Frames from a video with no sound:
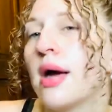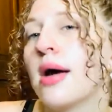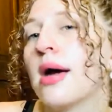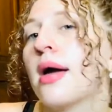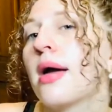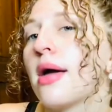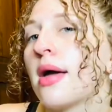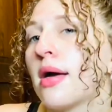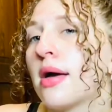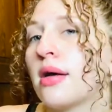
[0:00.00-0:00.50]

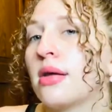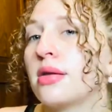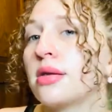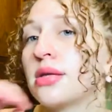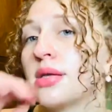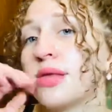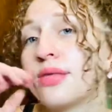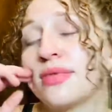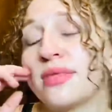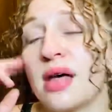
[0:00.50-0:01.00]
And
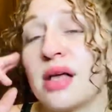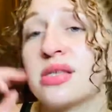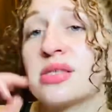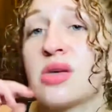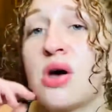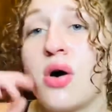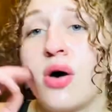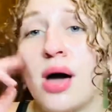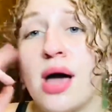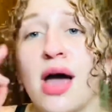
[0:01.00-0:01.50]
that's
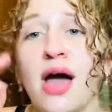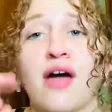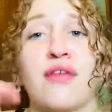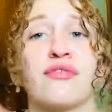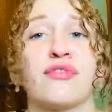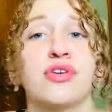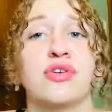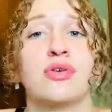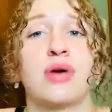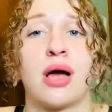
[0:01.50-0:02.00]
all I have for
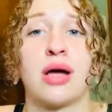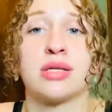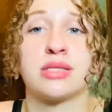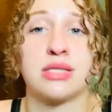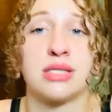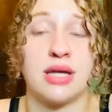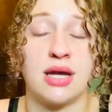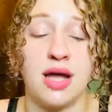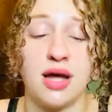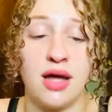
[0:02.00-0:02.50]
you guys
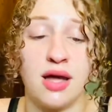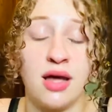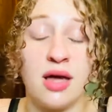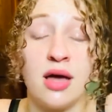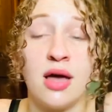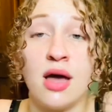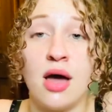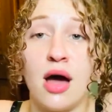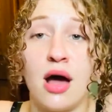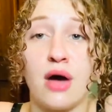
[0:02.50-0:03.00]
today.
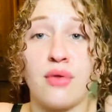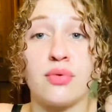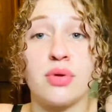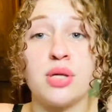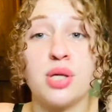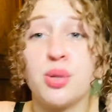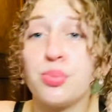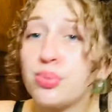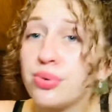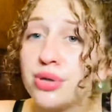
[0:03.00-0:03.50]
I really
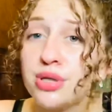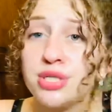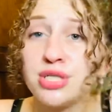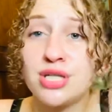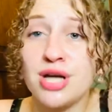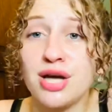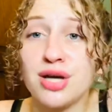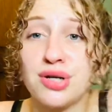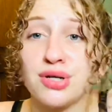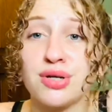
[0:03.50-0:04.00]

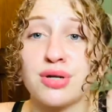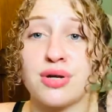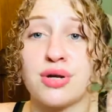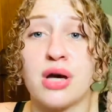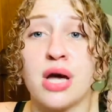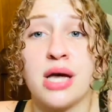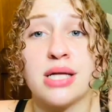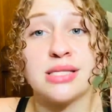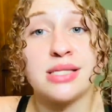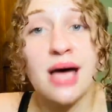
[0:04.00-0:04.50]
appreciate your
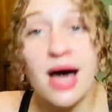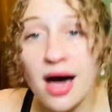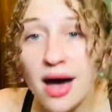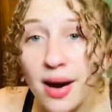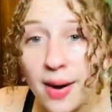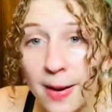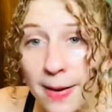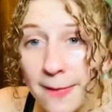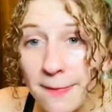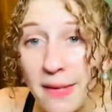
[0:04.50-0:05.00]

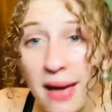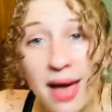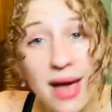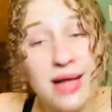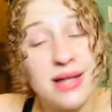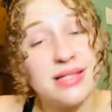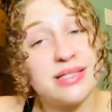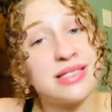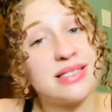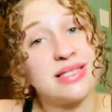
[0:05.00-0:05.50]
time
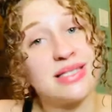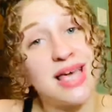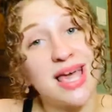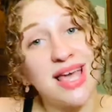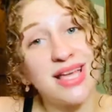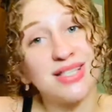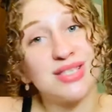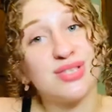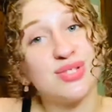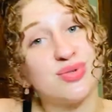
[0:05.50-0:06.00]
and
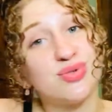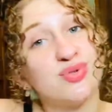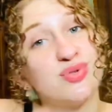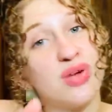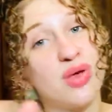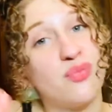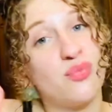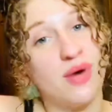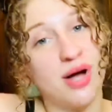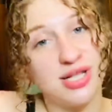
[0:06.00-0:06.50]
staying tuned
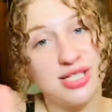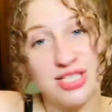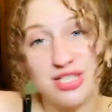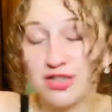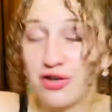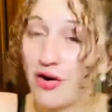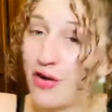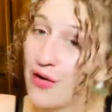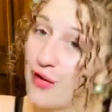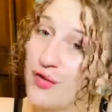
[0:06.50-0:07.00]
and watching the
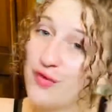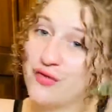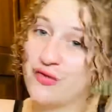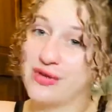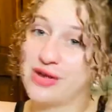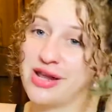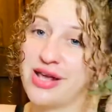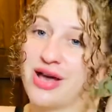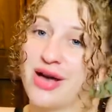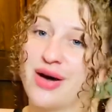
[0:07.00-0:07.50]
whole
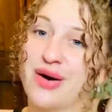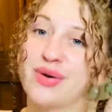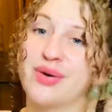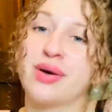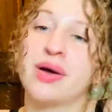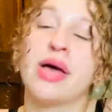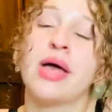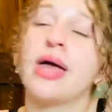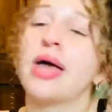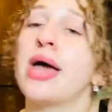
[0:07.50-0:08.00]
video.
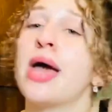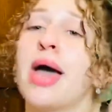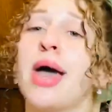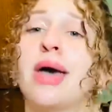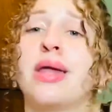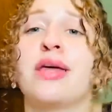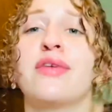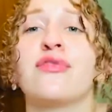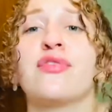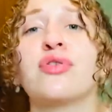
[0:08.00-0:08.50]
And
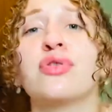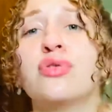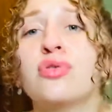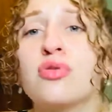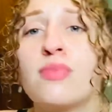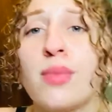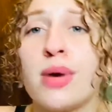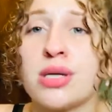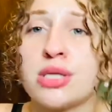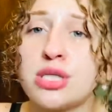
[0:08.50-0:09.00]
if you're new to
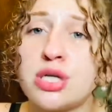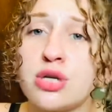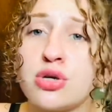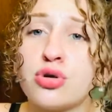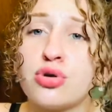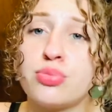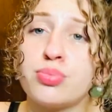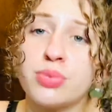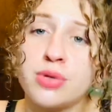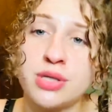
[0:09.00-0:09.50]
my
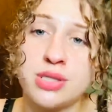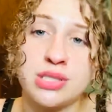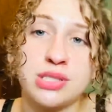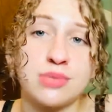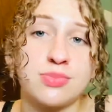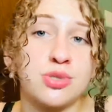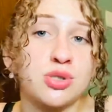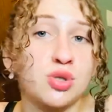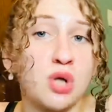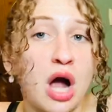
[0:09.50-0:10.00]
channel, please
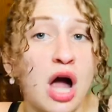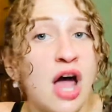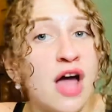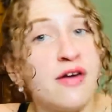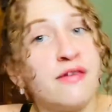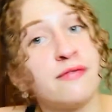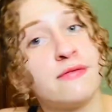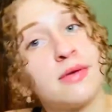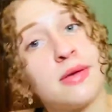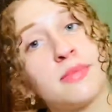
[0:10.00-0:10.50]

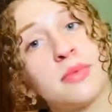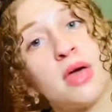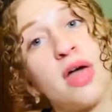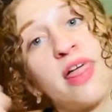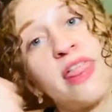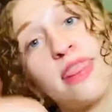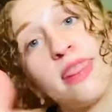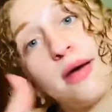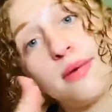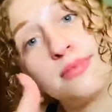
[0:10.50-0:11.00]
subscribe, give me a
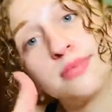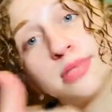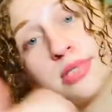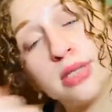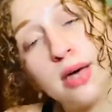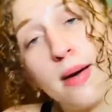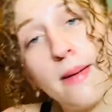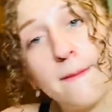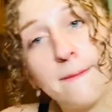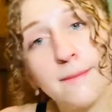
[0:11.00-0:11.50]
thumbs
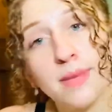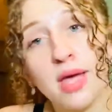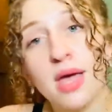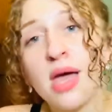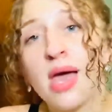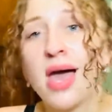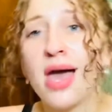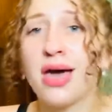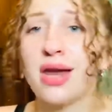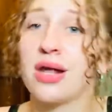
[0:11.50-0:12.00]
up,
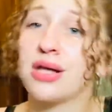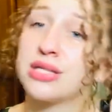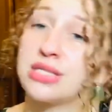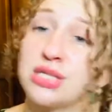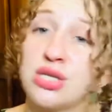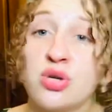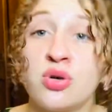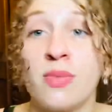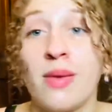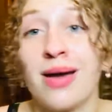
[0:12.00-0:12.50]
and I'll see
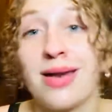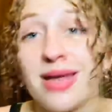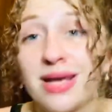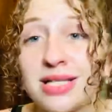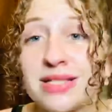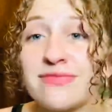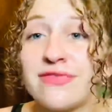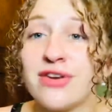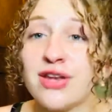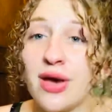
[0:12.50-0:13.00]
you in my next
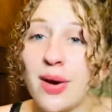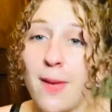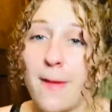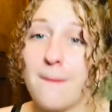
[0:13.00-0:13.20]
video.